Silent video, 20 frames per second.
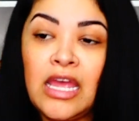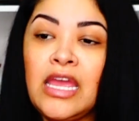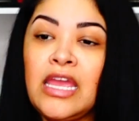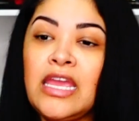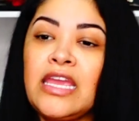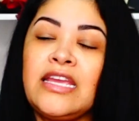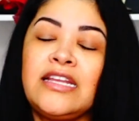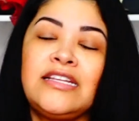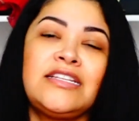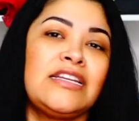
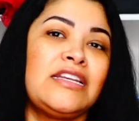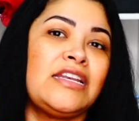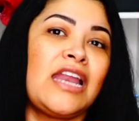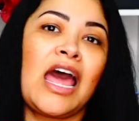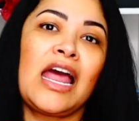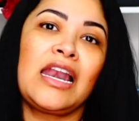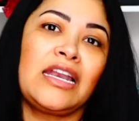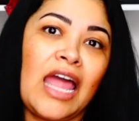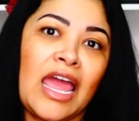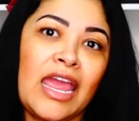He did
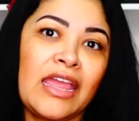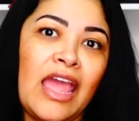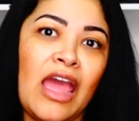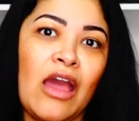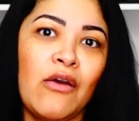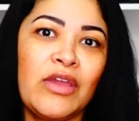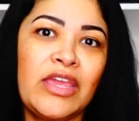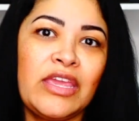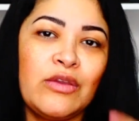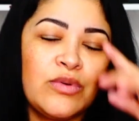not like
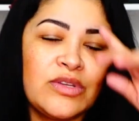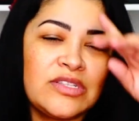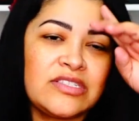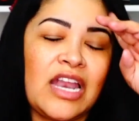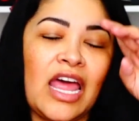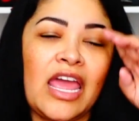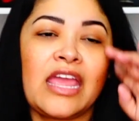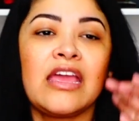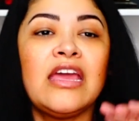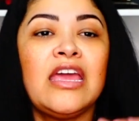how he was
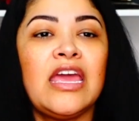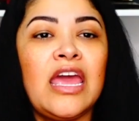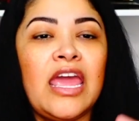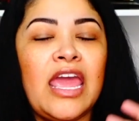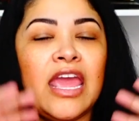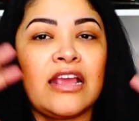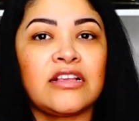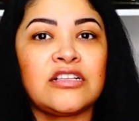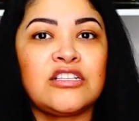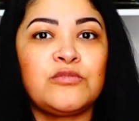like
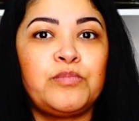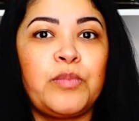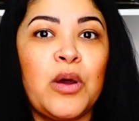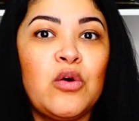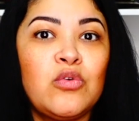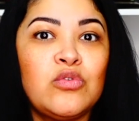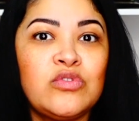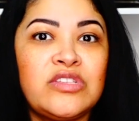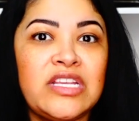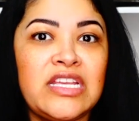
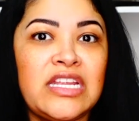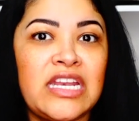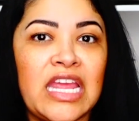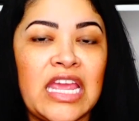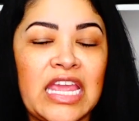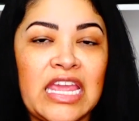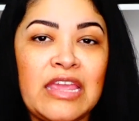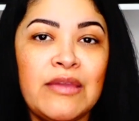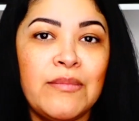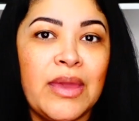exposing
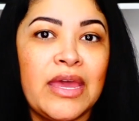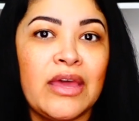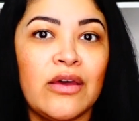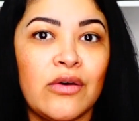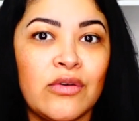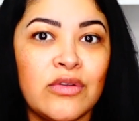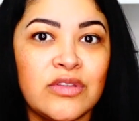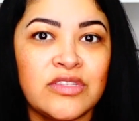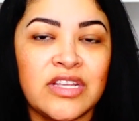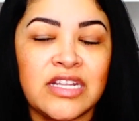
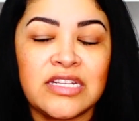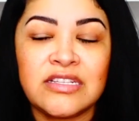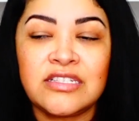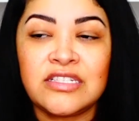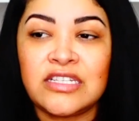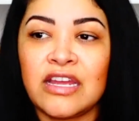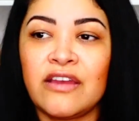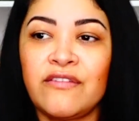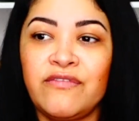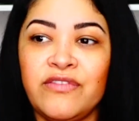emails and
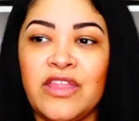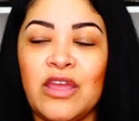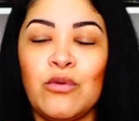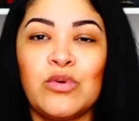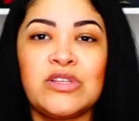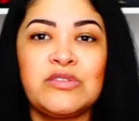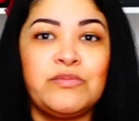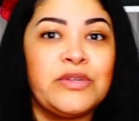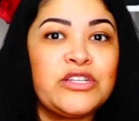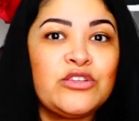stuff that
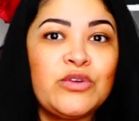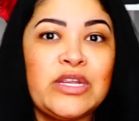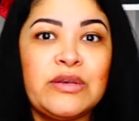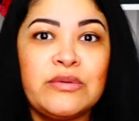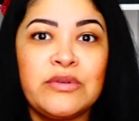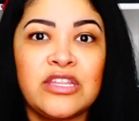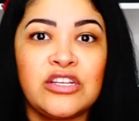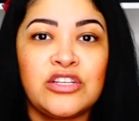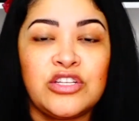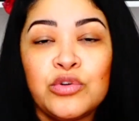was
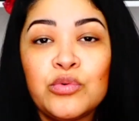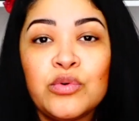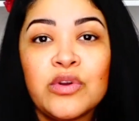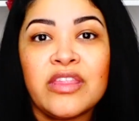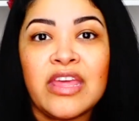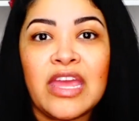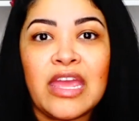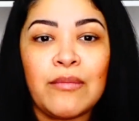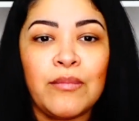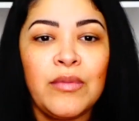between the two of
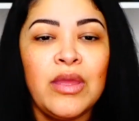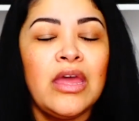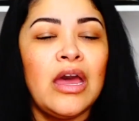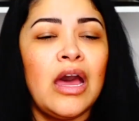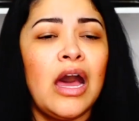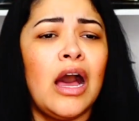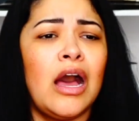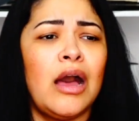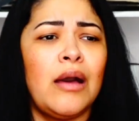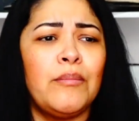them,
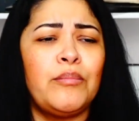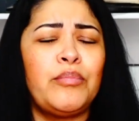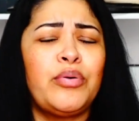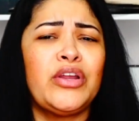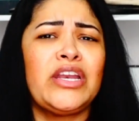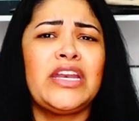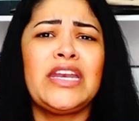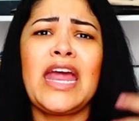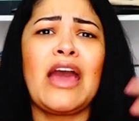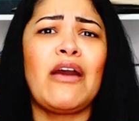
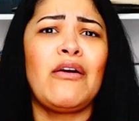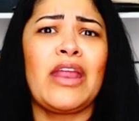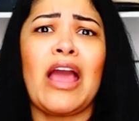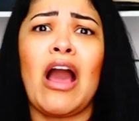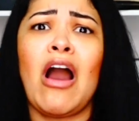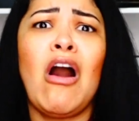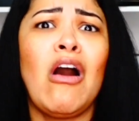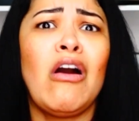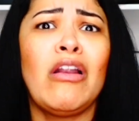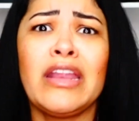putting out
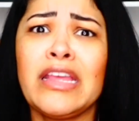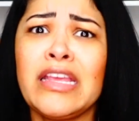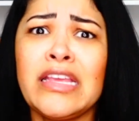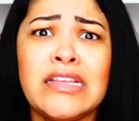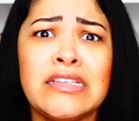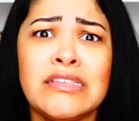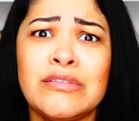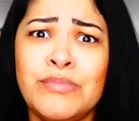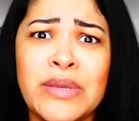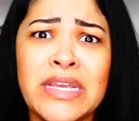all of
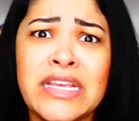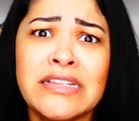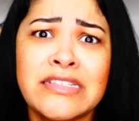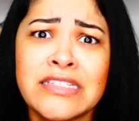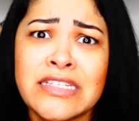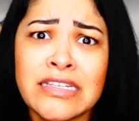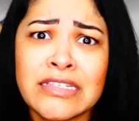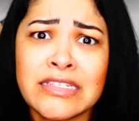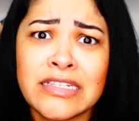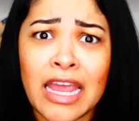his
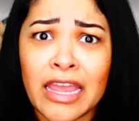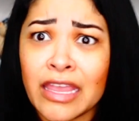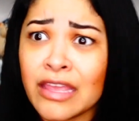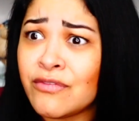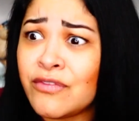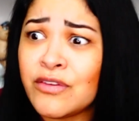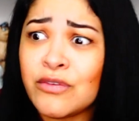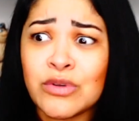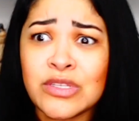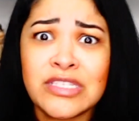business. Like
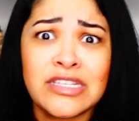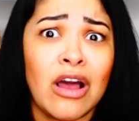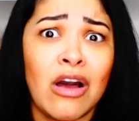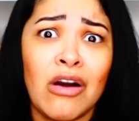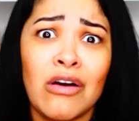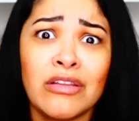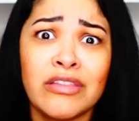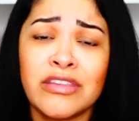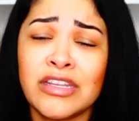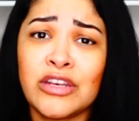if it was
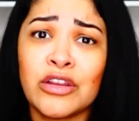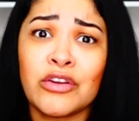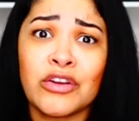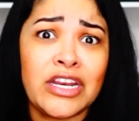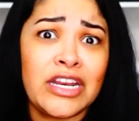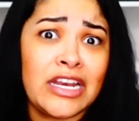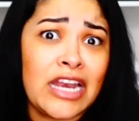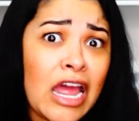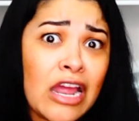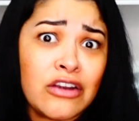all the
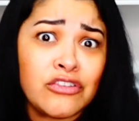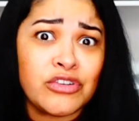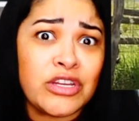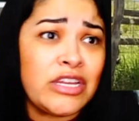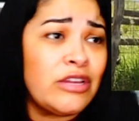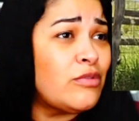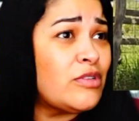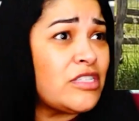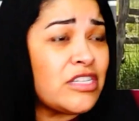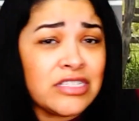dirty laundry,
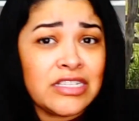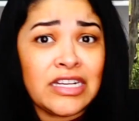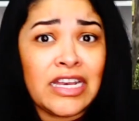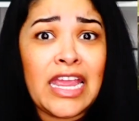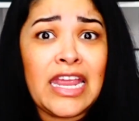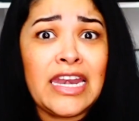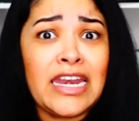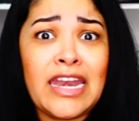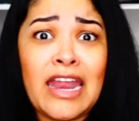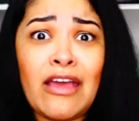he was just
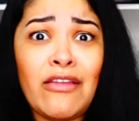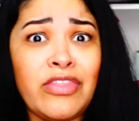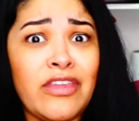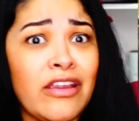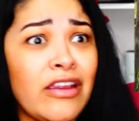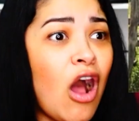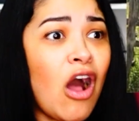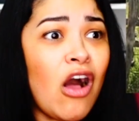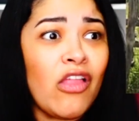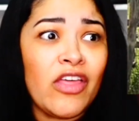laying it out
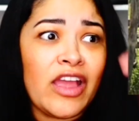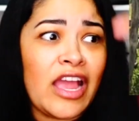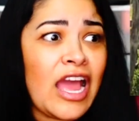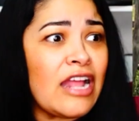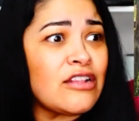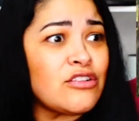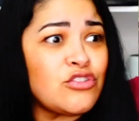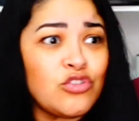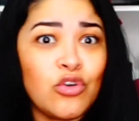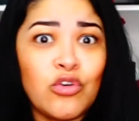there. All the
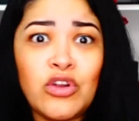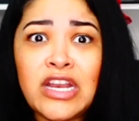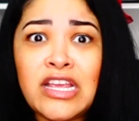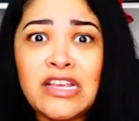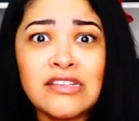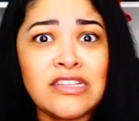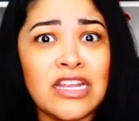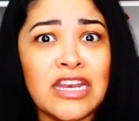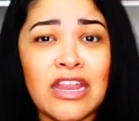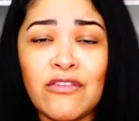
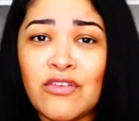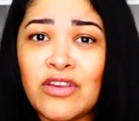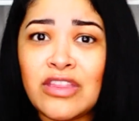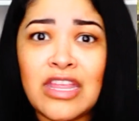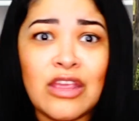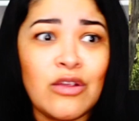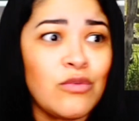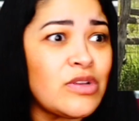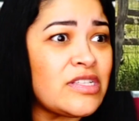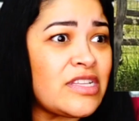canciones and
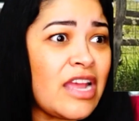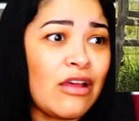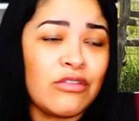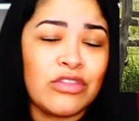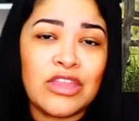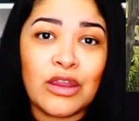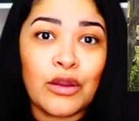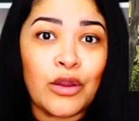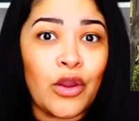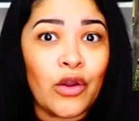everything was out
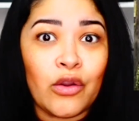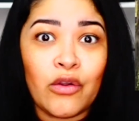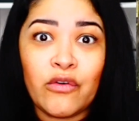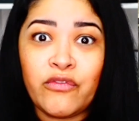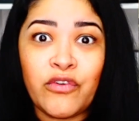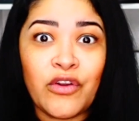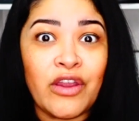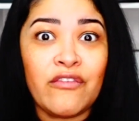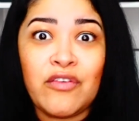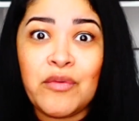there, girl,
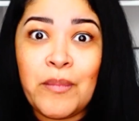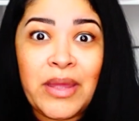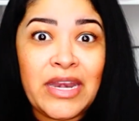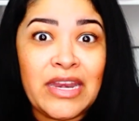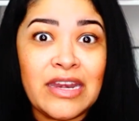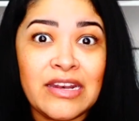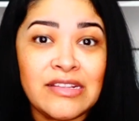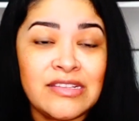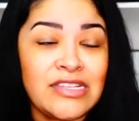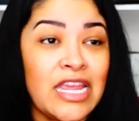for
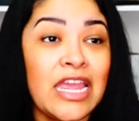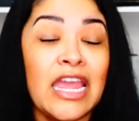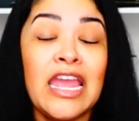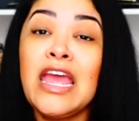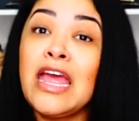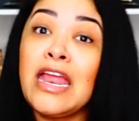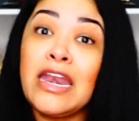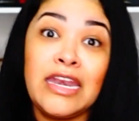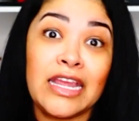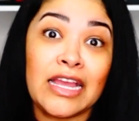everybody to see.
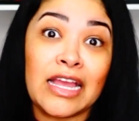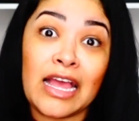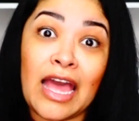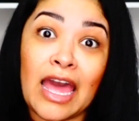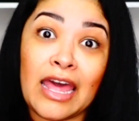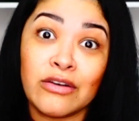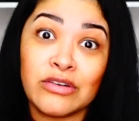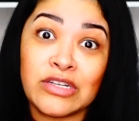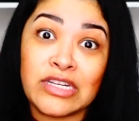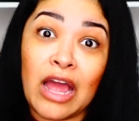
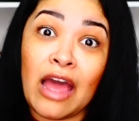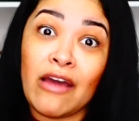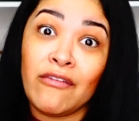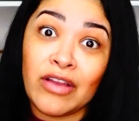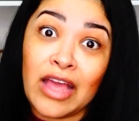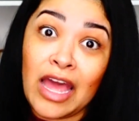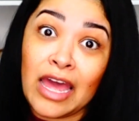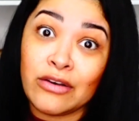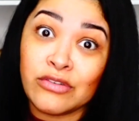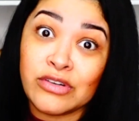Nikocado
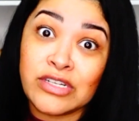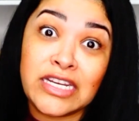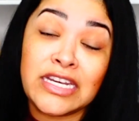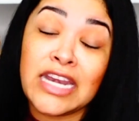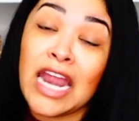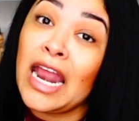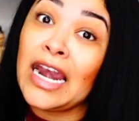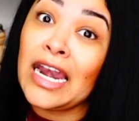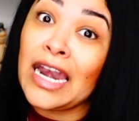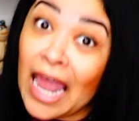Avocado did
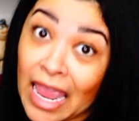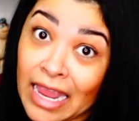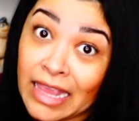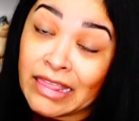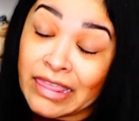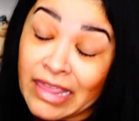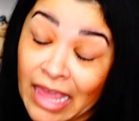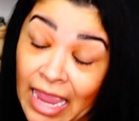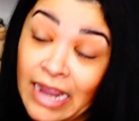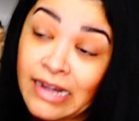not
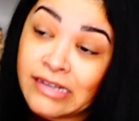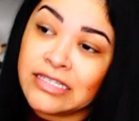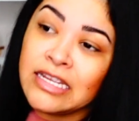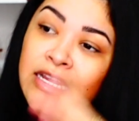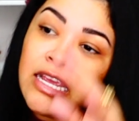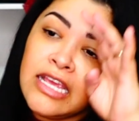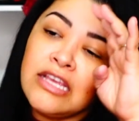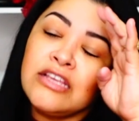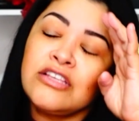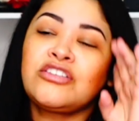like that.
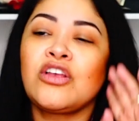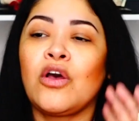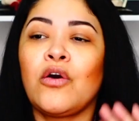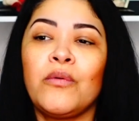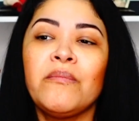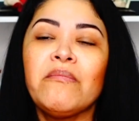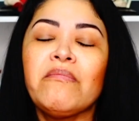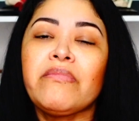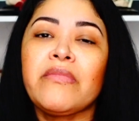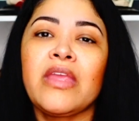
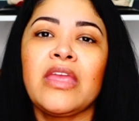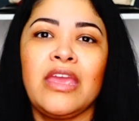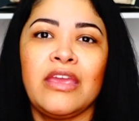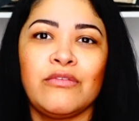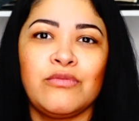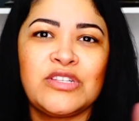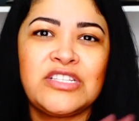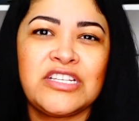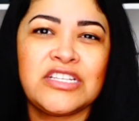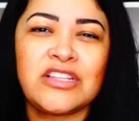So it
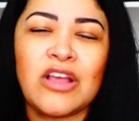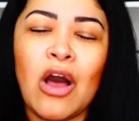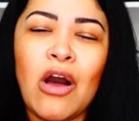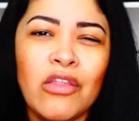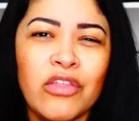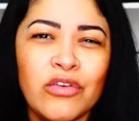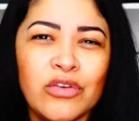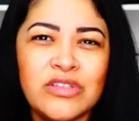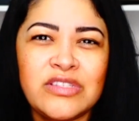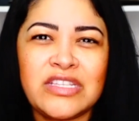was just all
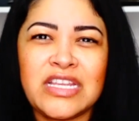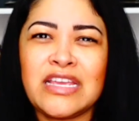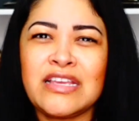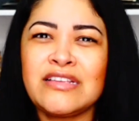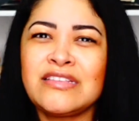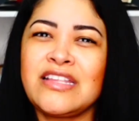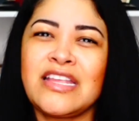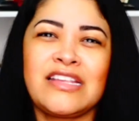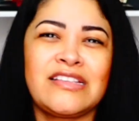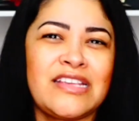those
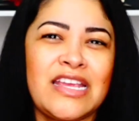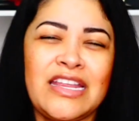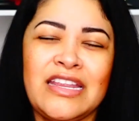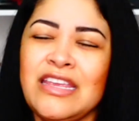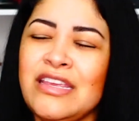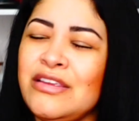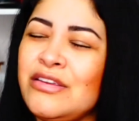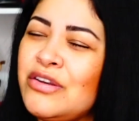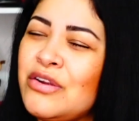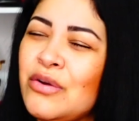things that said,
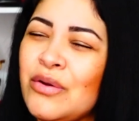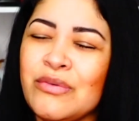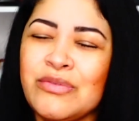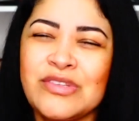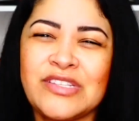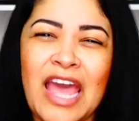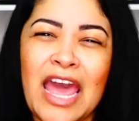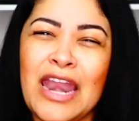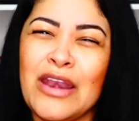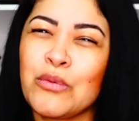you know, it was
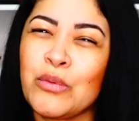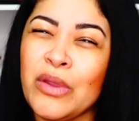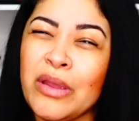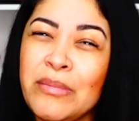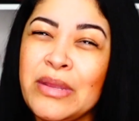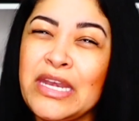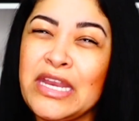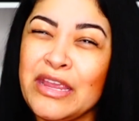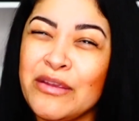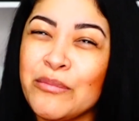kind of
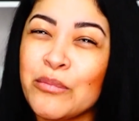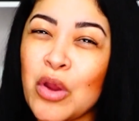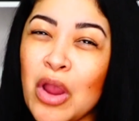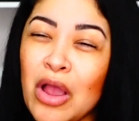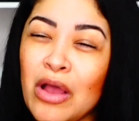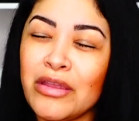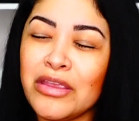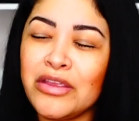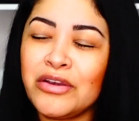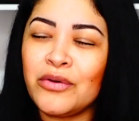rubbing him
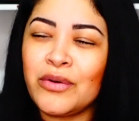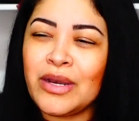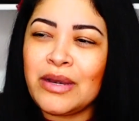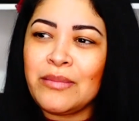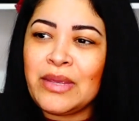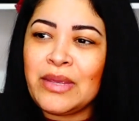raw, you know what I